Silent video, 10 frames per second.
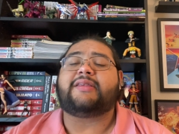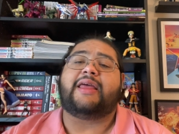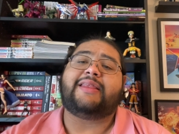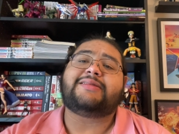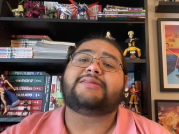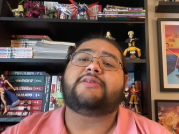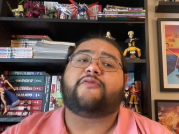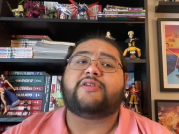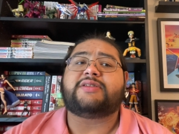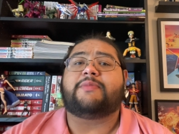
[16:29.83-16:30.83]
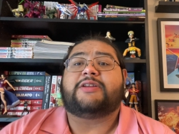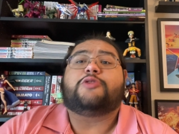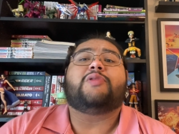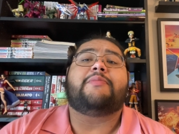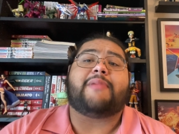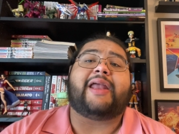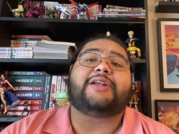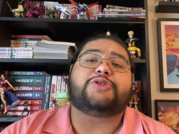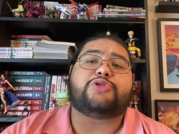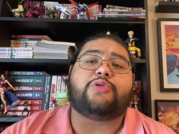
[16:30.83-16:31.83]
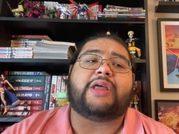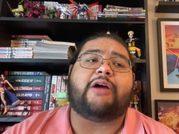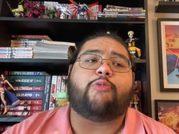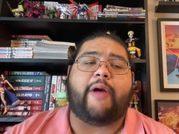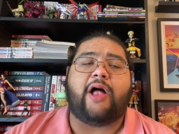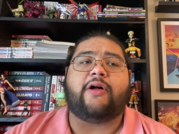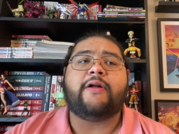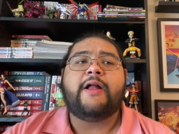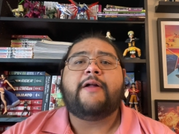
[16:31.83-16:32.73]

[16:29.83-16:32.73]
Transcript: And this is the first time that she really manages to do that well,